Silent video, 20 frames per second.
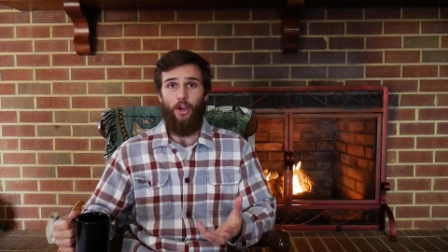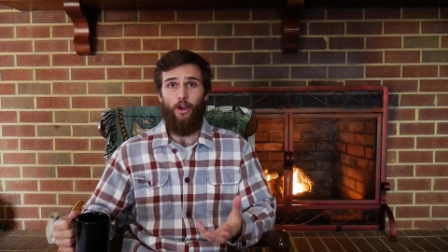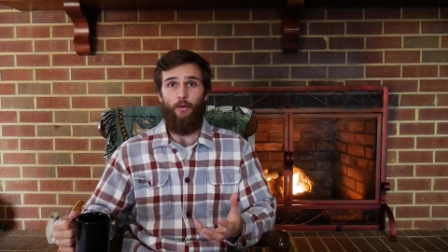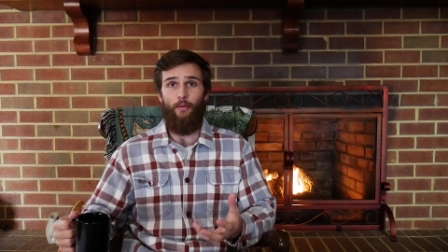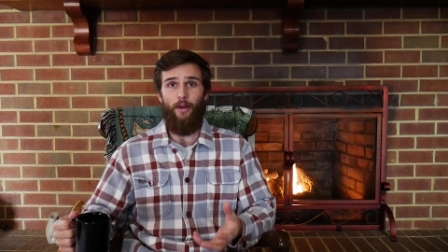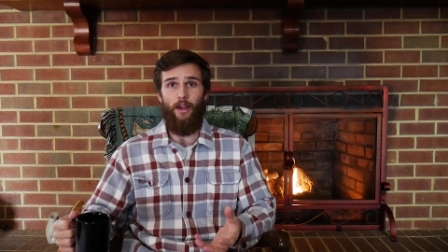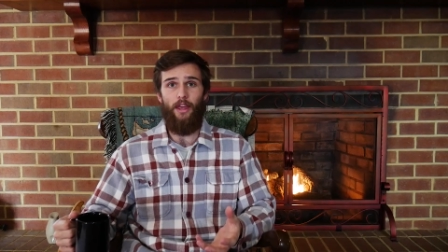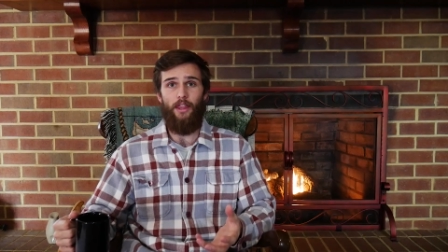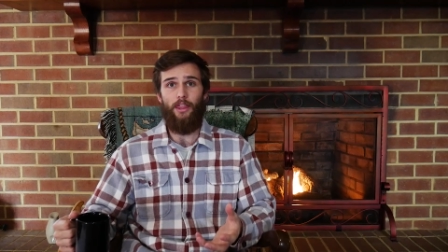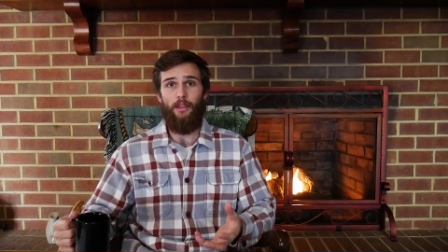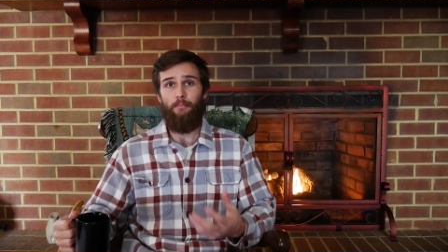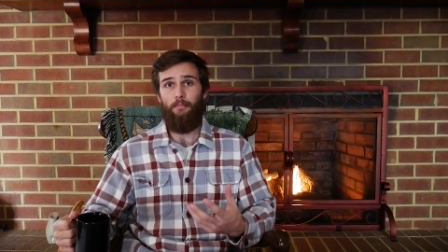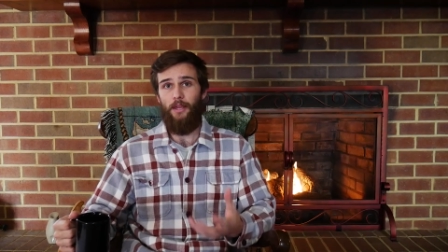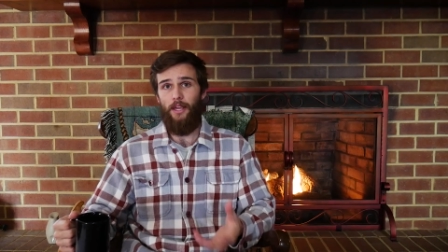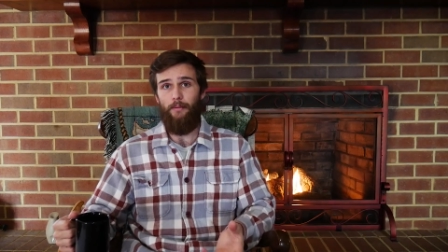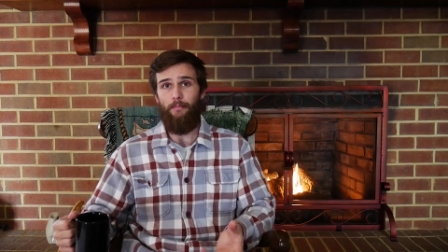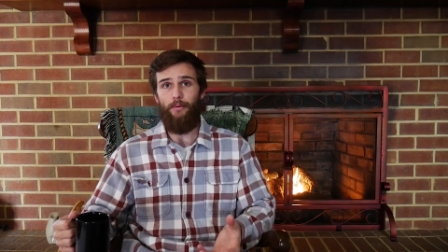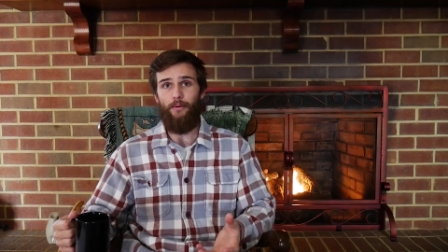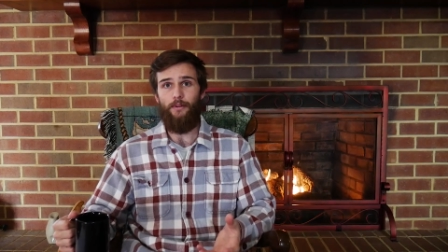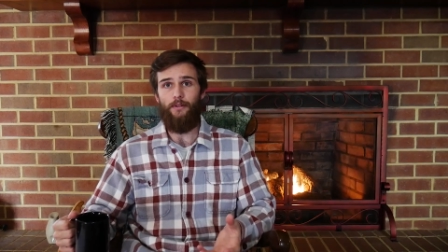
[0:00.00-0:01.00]
with
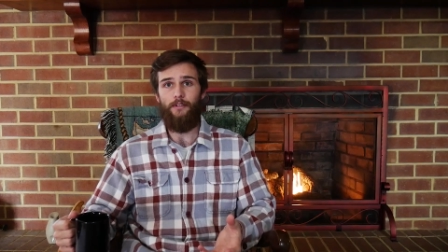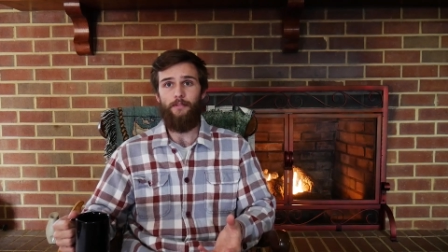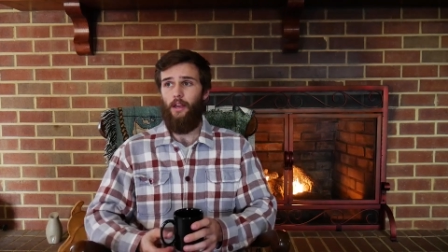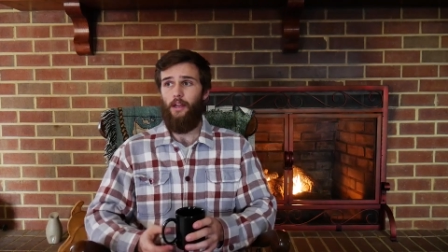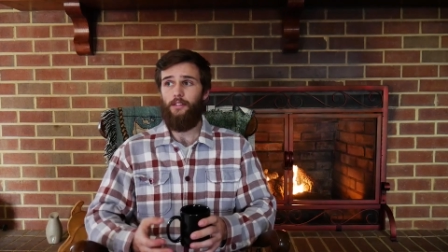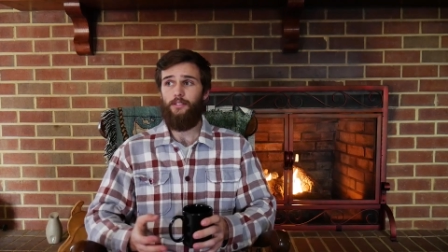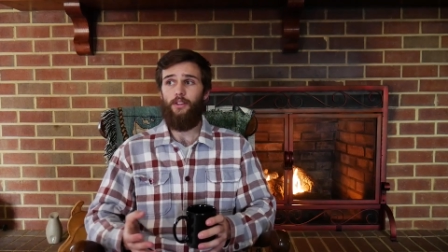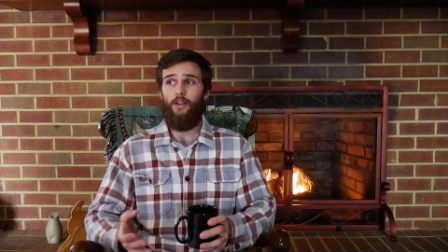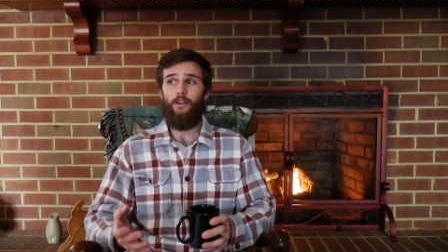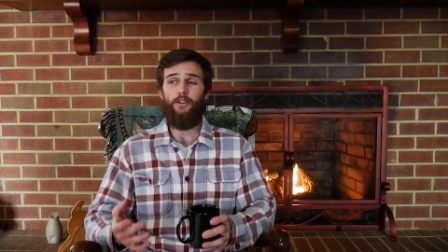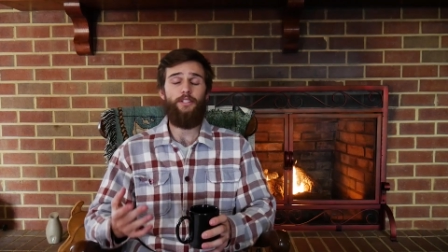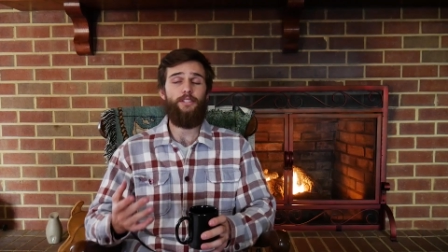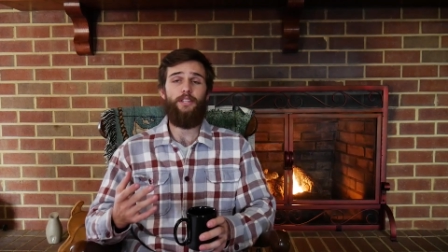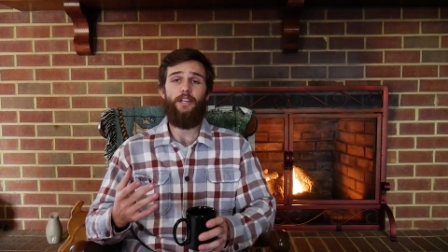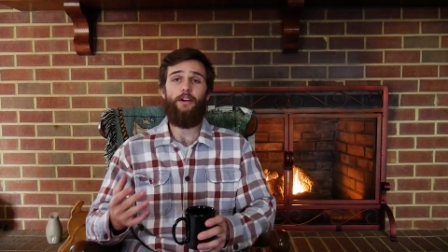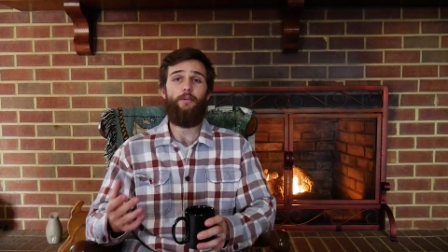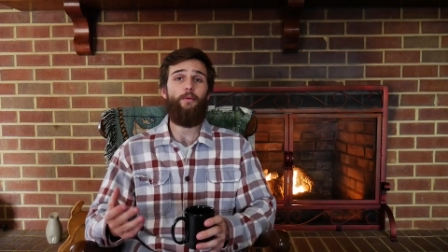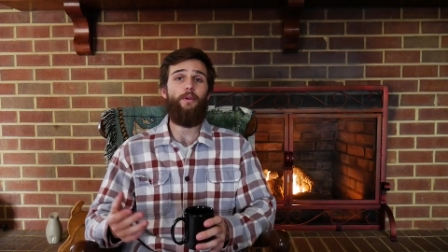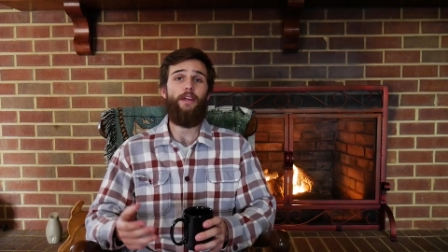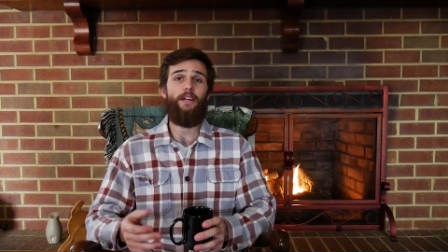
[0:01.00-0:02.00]
people as long as
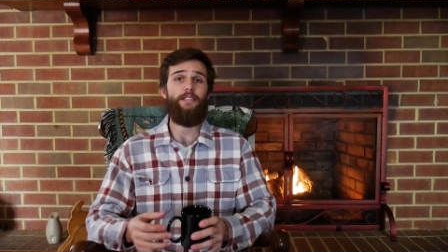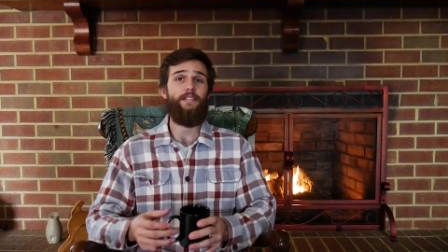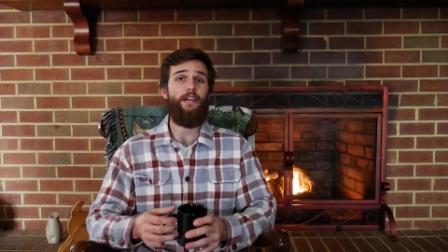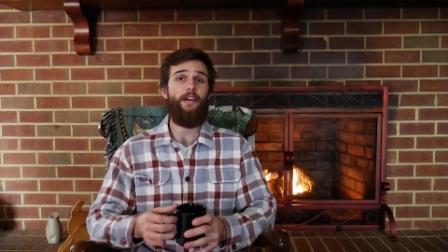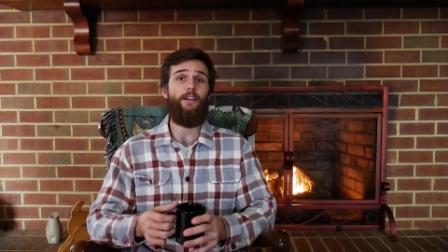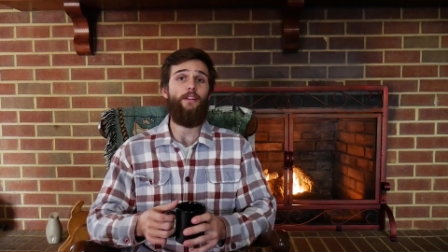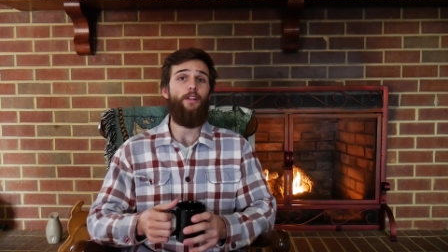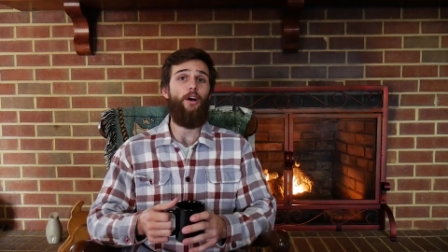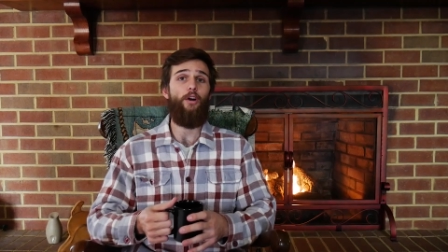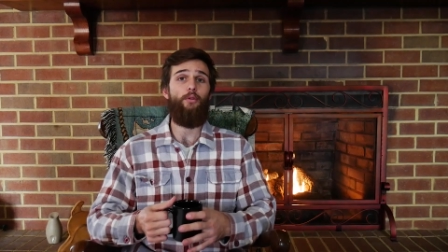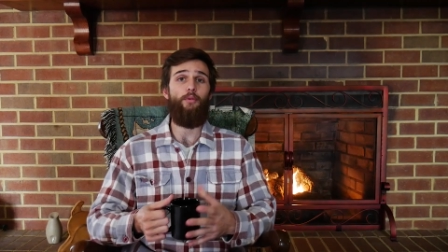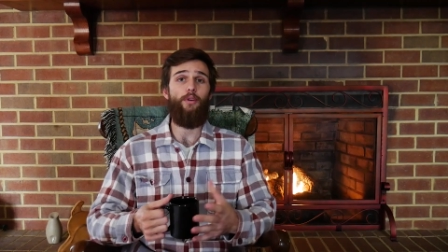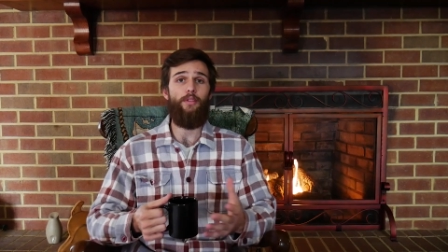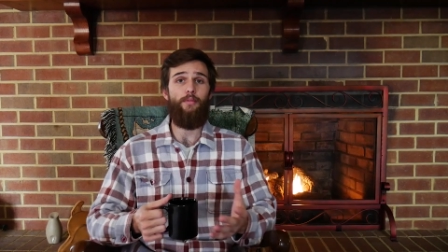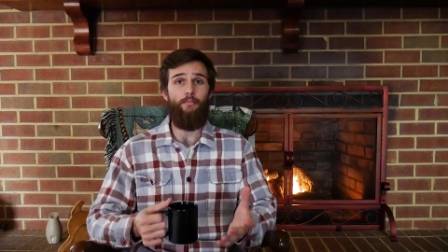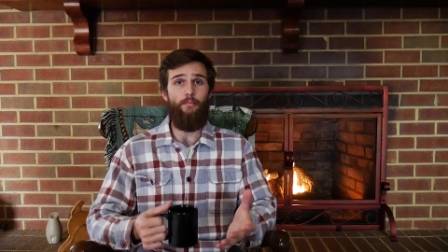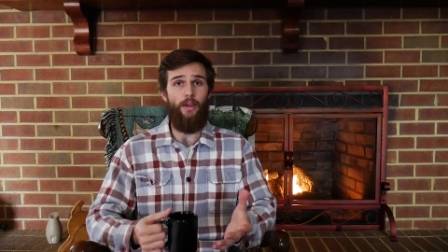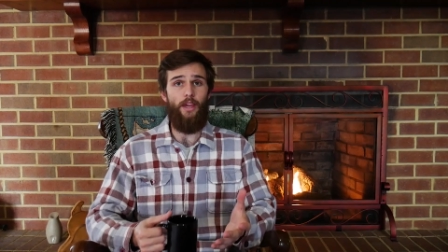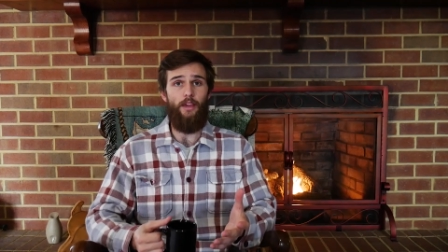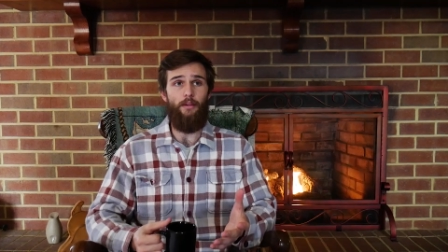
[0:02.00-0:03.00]
they're willing to get along with
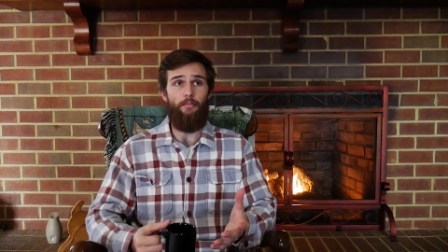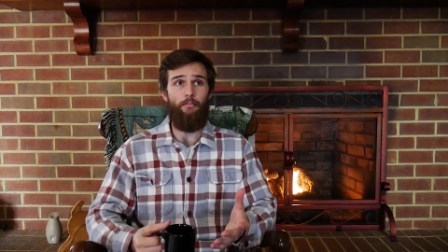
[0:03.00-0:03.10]
me.